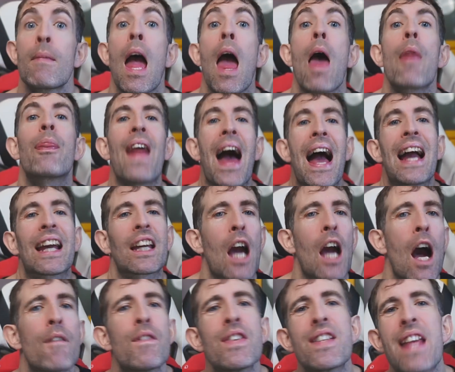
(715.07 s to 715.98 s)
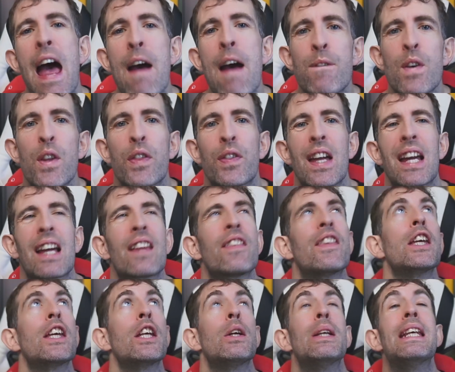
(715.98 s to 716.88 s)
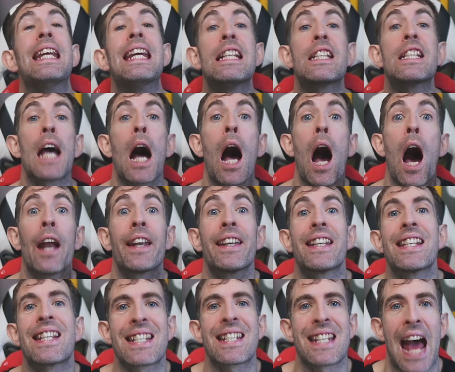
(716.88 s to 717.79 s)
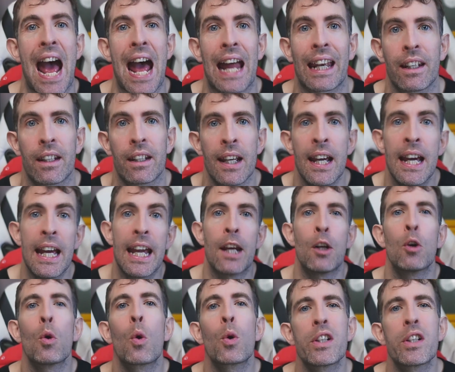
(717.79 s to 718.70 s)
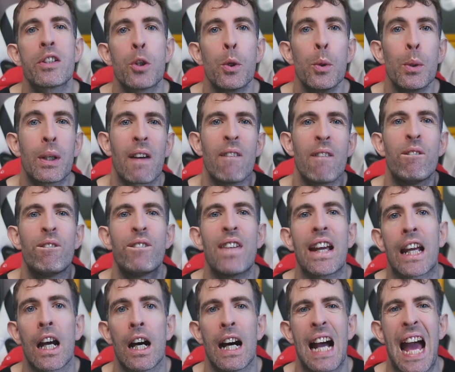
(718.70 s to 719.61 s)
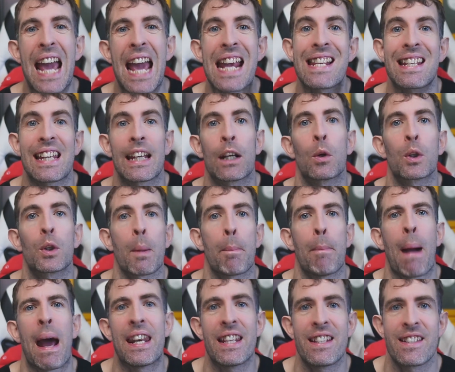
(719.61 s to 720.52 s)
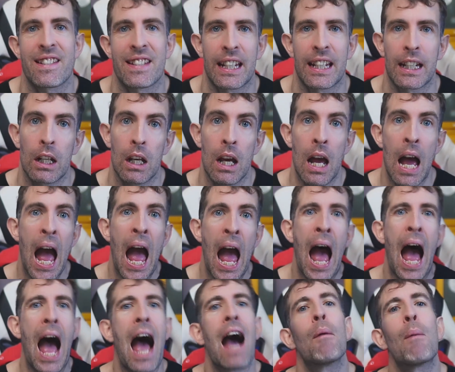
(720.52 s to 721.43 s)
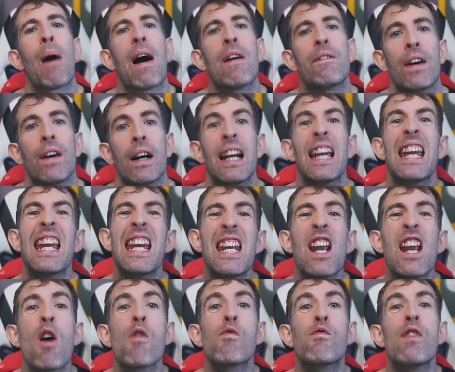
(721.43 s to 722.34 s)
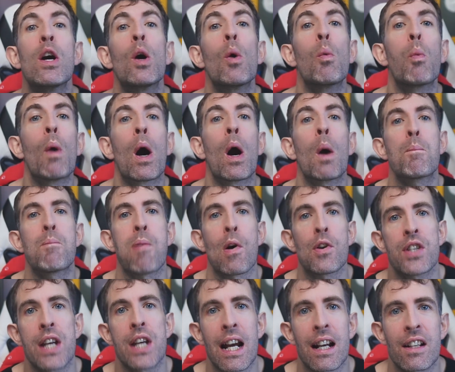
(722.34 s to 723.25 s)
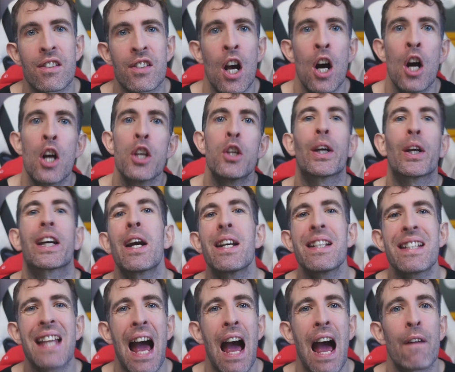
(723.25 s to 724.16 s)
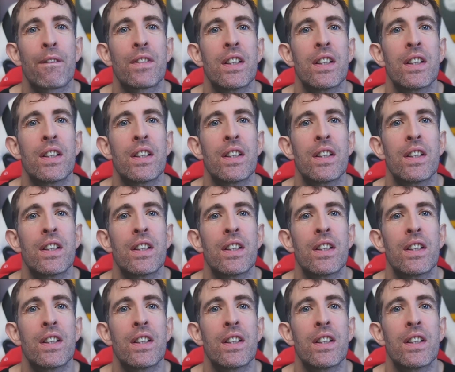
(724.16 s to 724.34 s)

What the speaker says: That covers everything that you need to understand in order to configure a single dependency. However, in real-world projects, you're going to have to